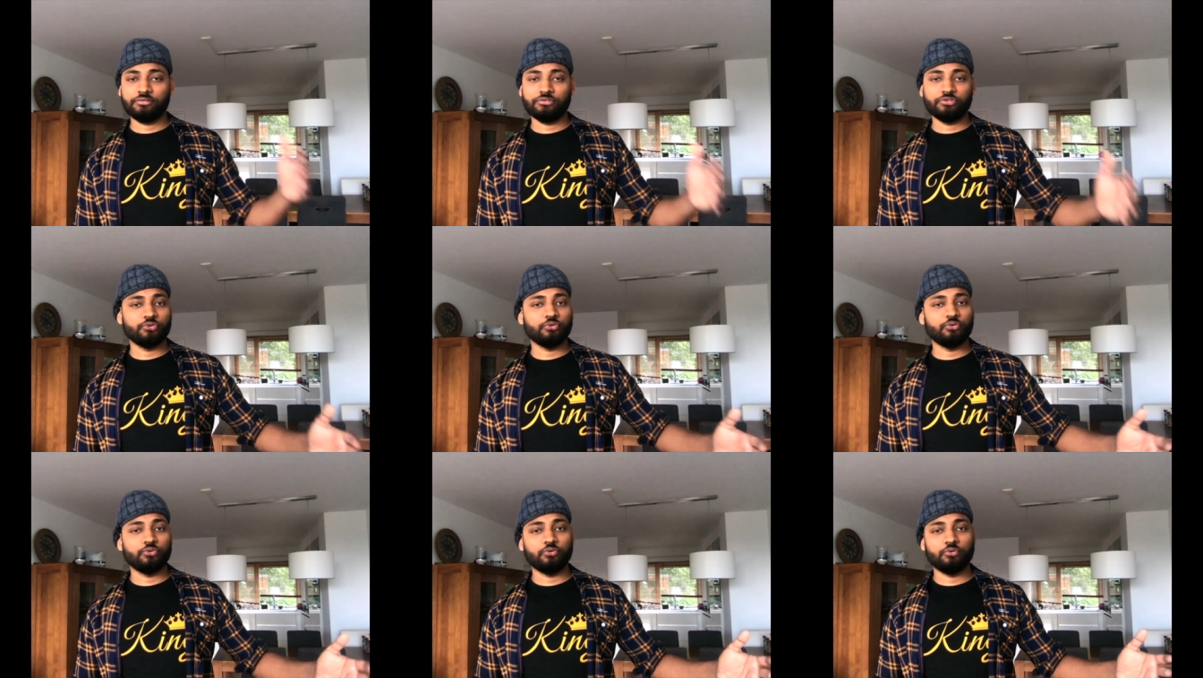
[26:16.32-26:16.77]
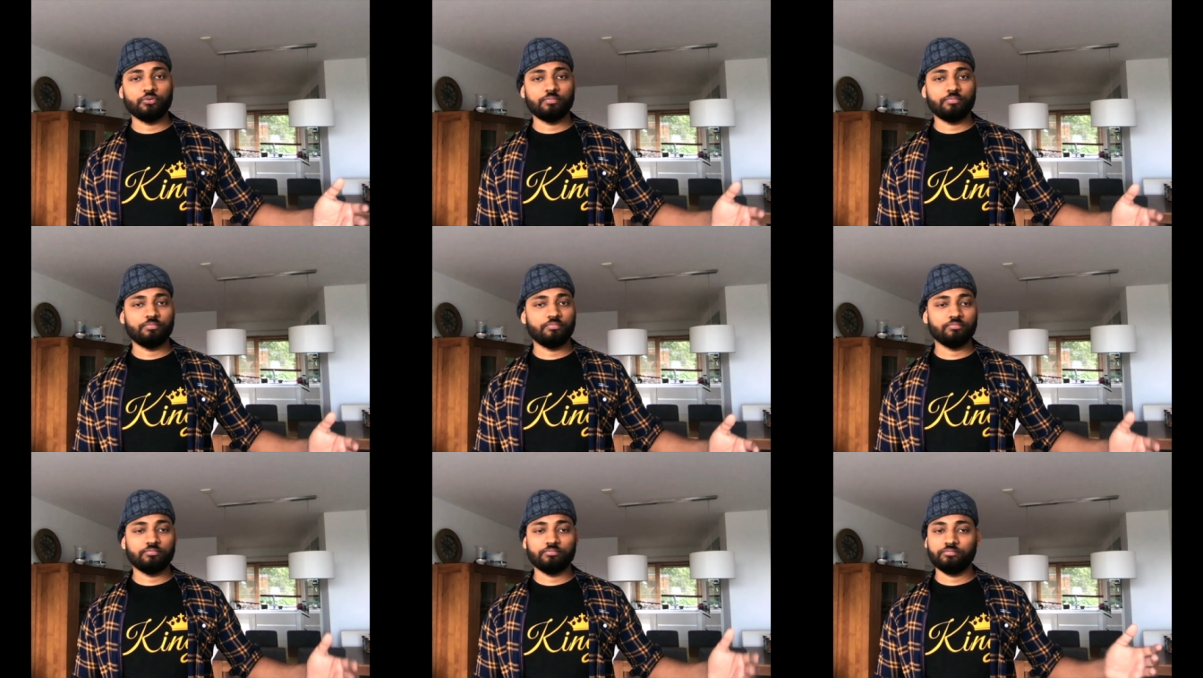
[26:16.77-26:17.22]
To
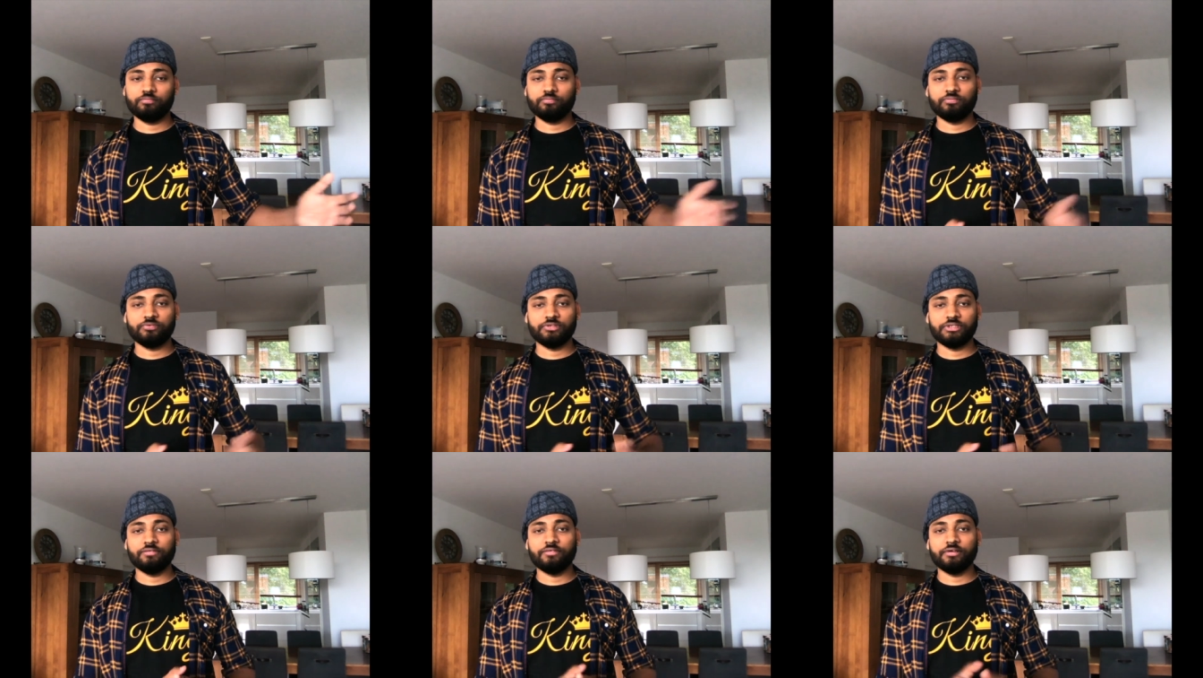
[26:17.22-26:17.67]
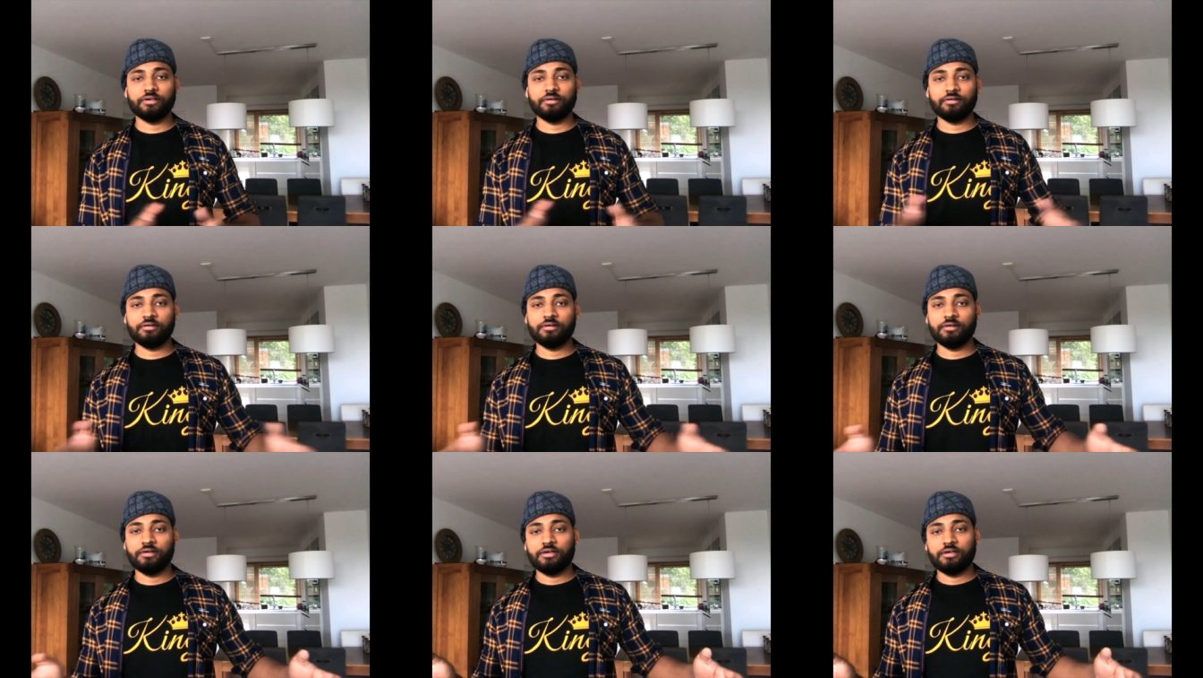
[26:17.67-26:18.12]

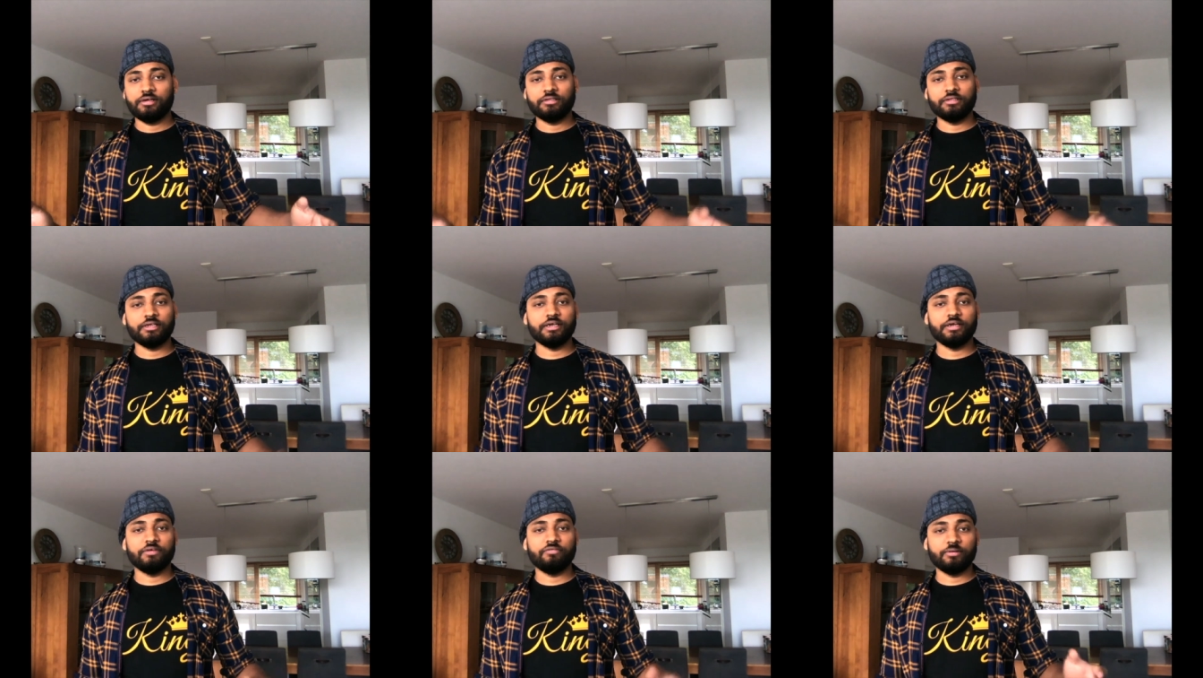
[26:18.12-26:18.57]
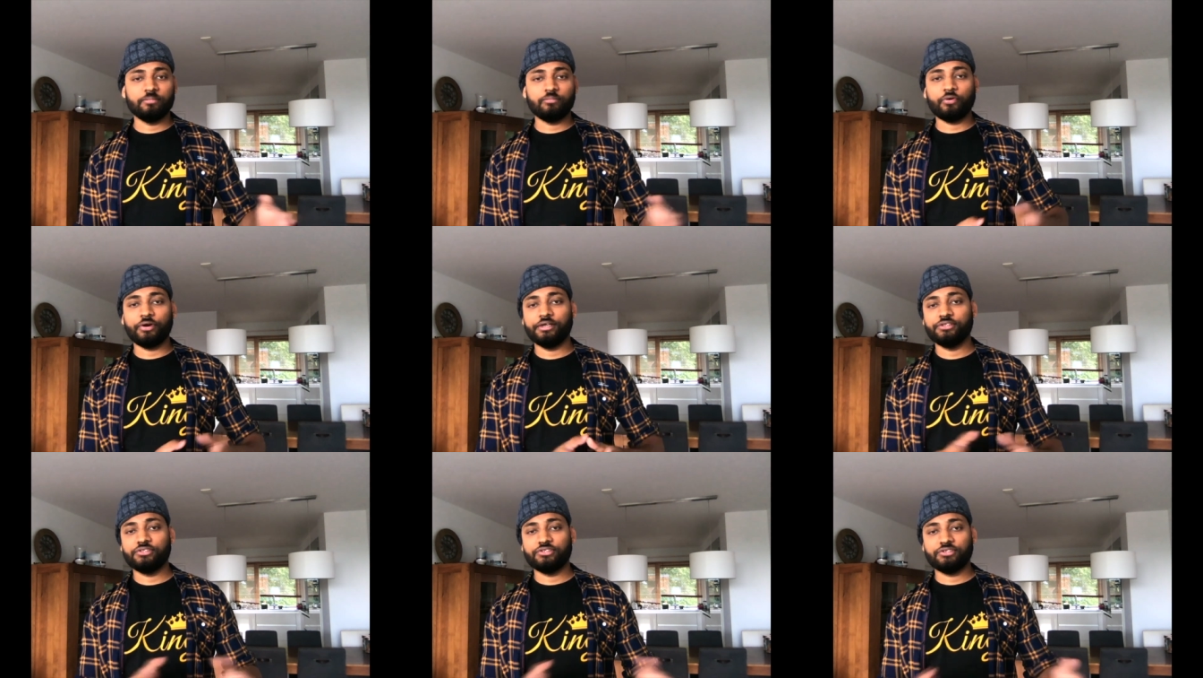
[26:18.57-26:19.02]
7, there are different
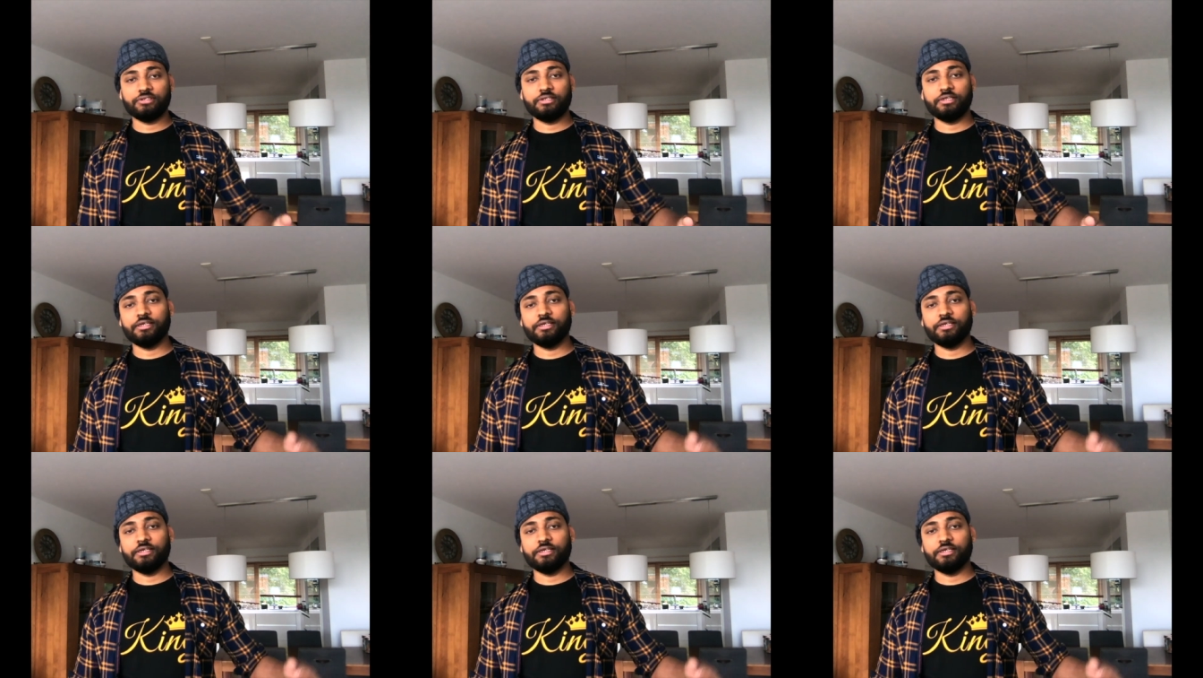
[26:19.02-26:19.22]
points.